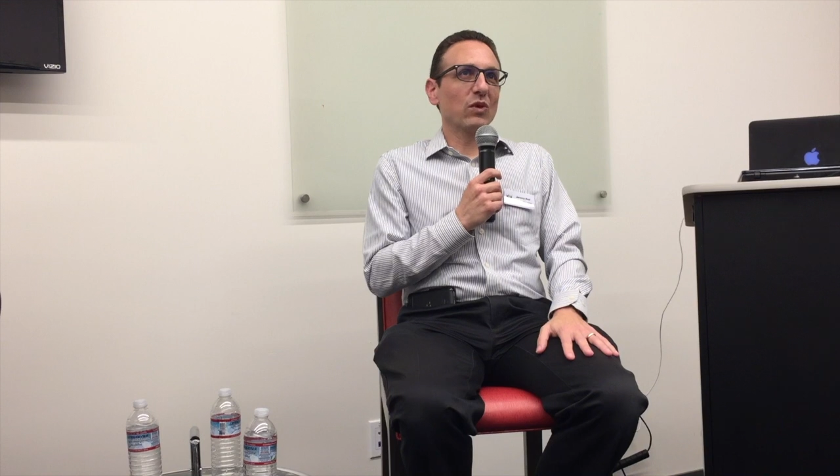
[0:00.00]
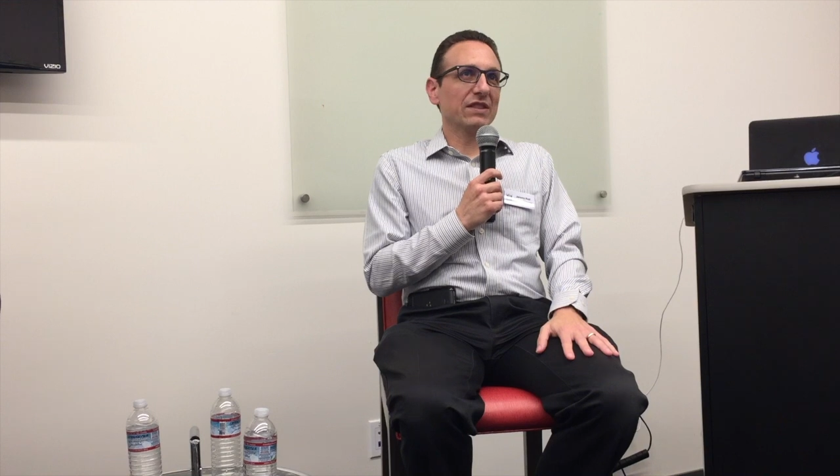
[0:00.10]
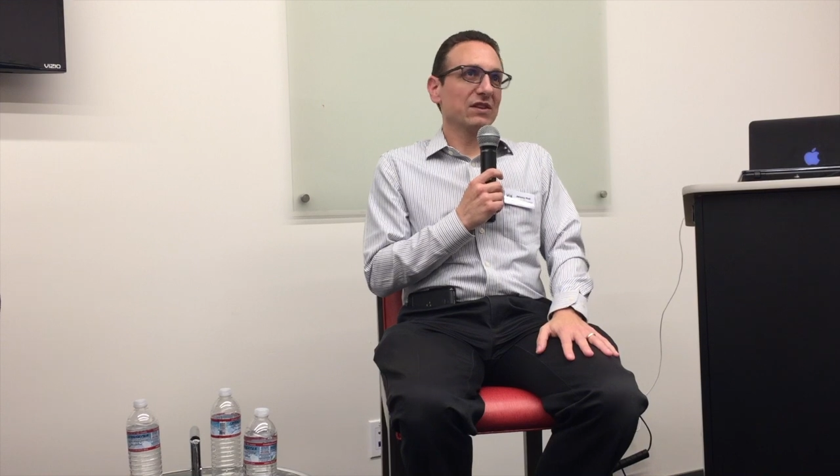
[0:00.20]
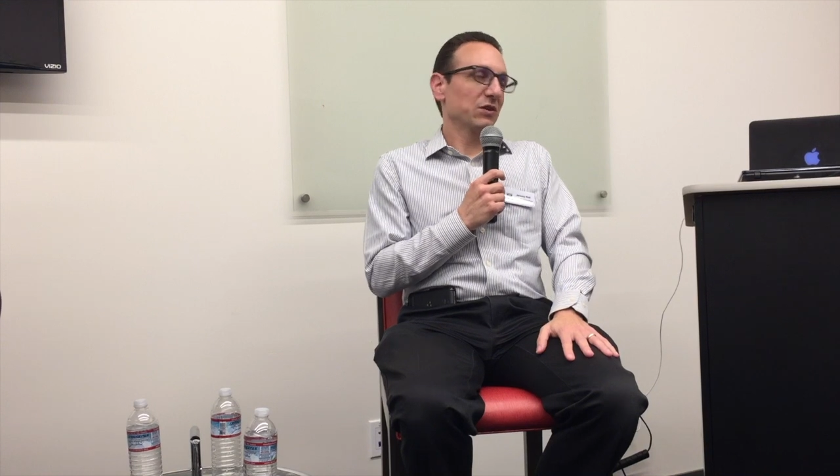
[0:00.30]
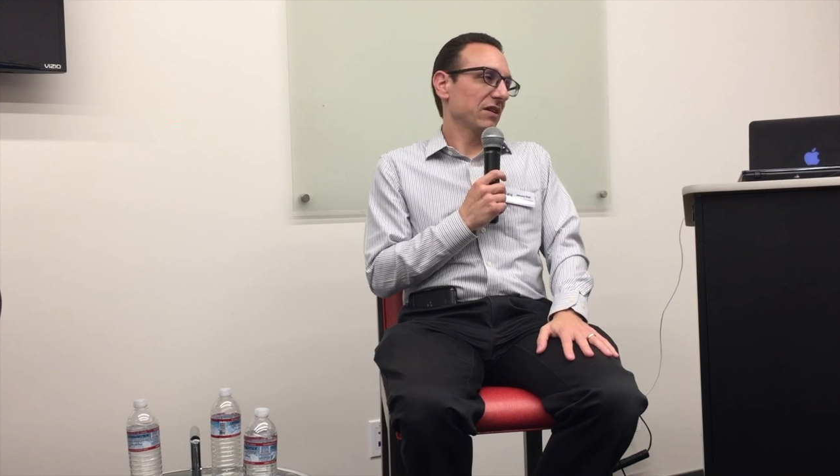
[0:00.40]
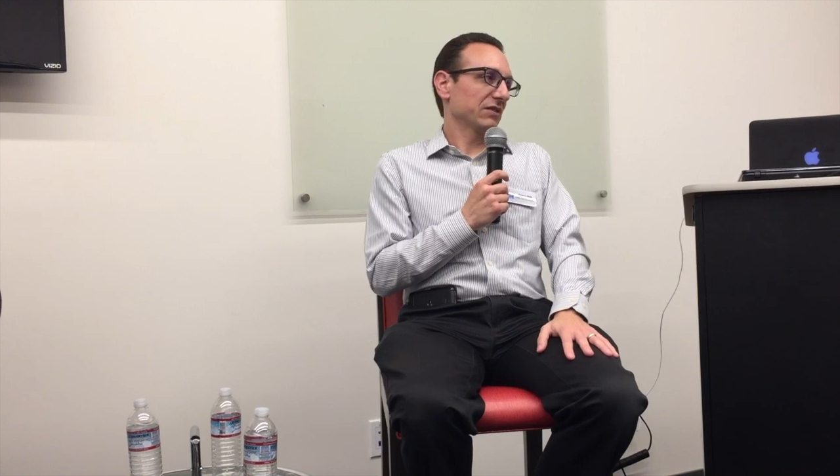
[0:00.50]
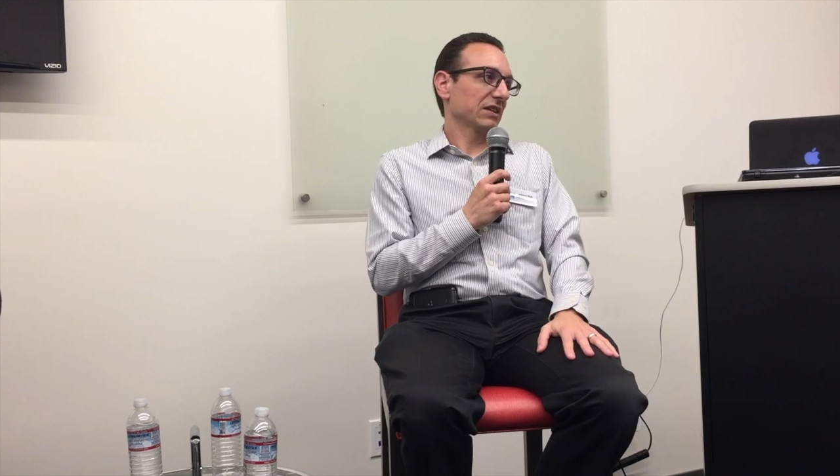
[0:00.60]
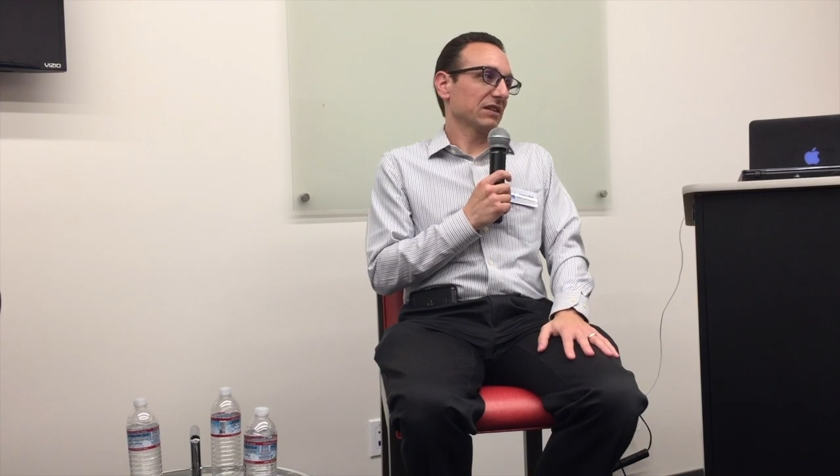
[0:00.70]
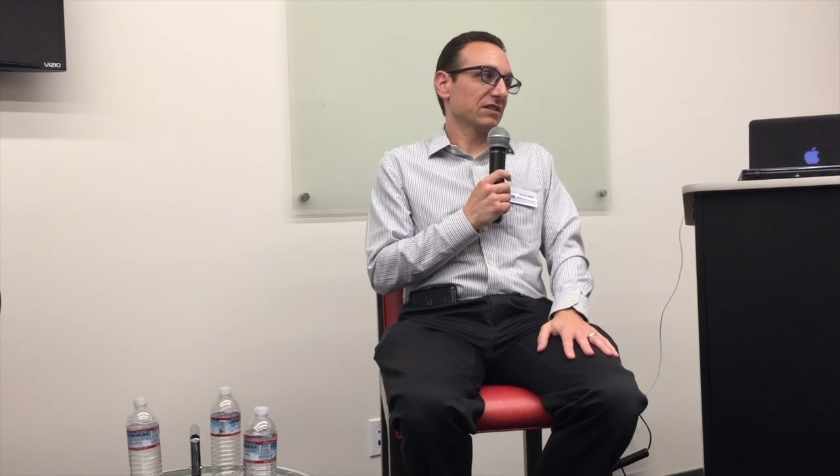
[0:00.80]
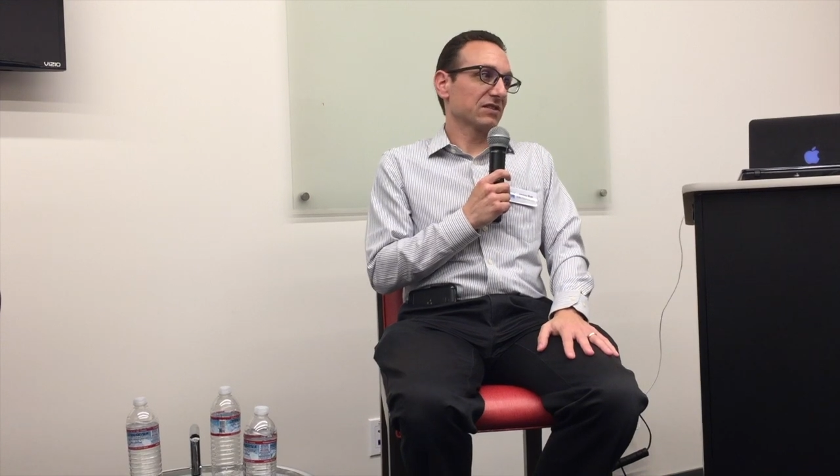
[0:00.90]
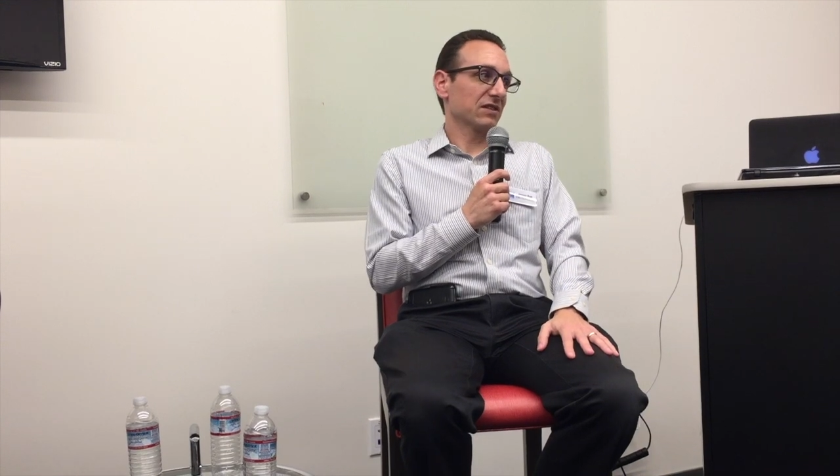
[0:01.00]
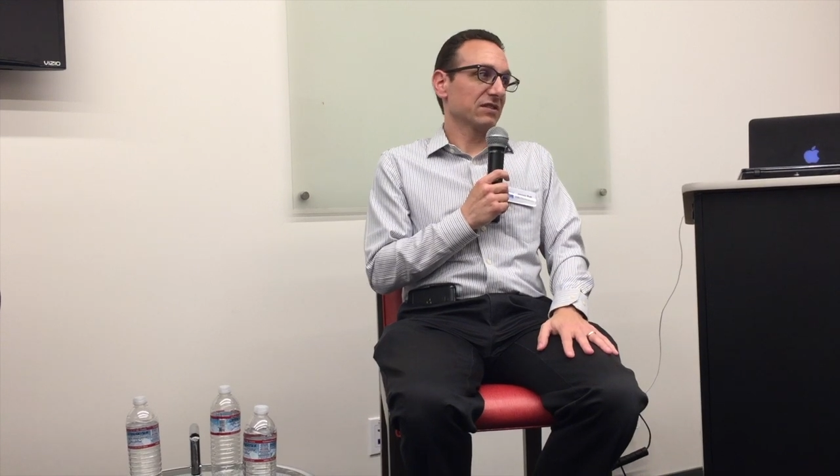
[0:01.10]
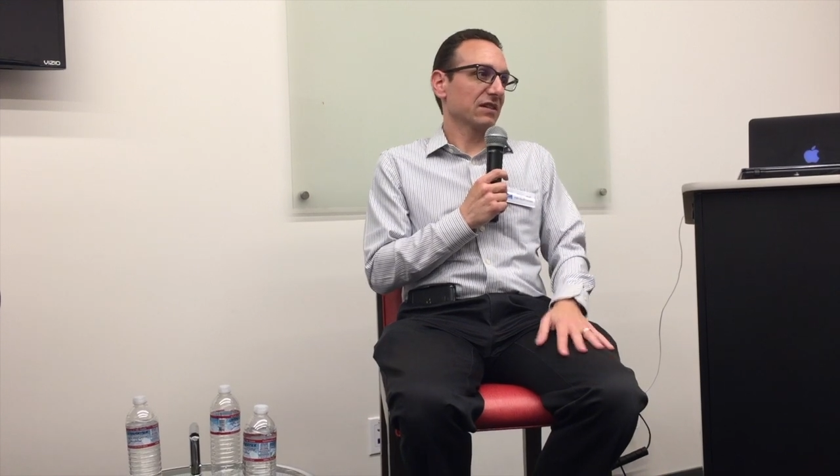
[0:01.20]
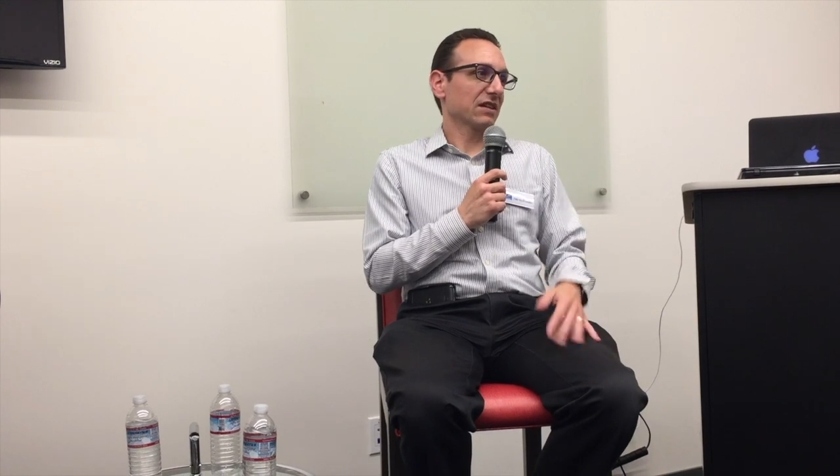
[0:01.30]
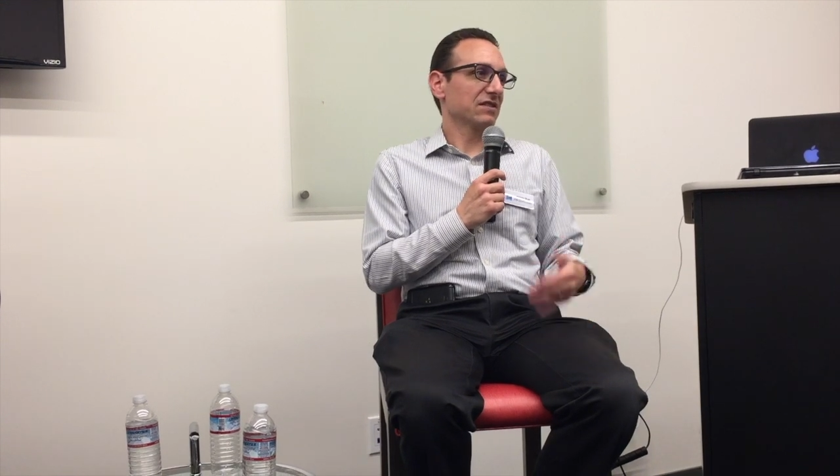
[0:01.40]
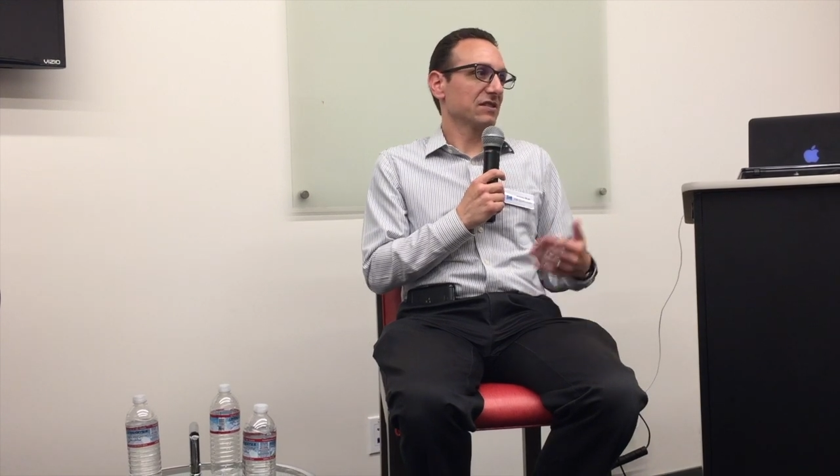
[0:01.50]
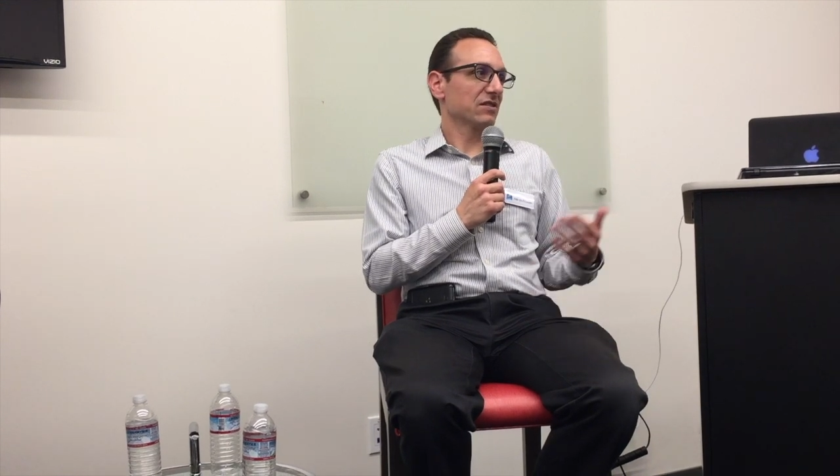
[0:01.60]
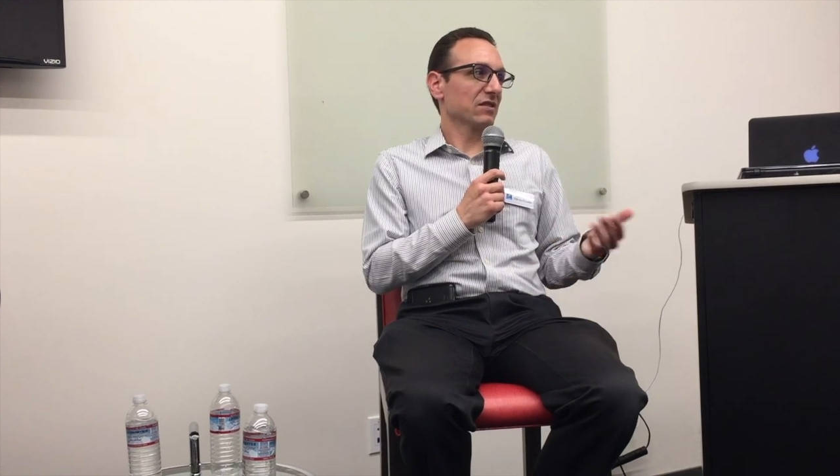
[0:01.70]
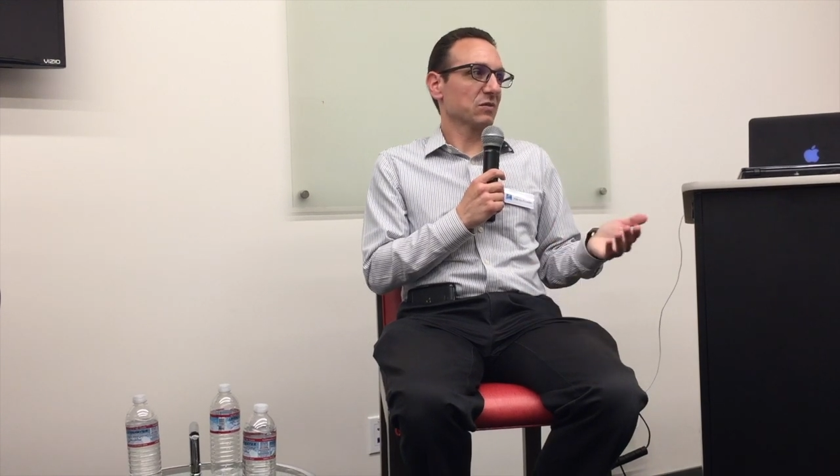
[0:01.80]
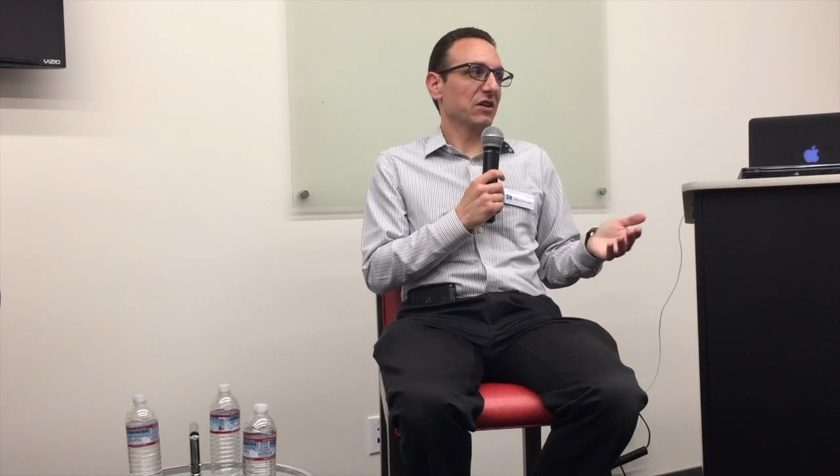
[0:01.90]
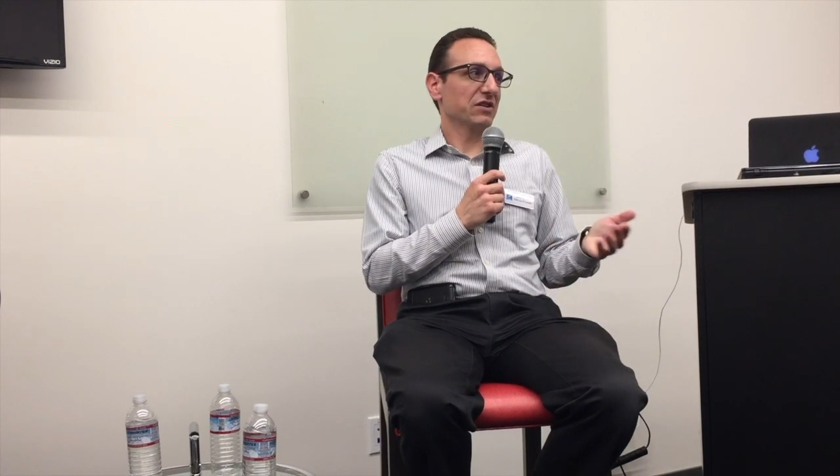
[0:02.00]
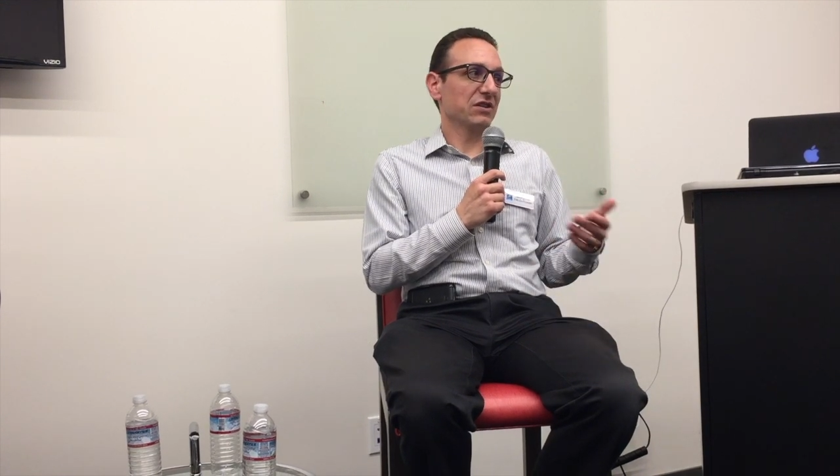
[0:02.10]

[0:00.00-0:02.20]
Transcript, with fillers: one thing you have to consider as well,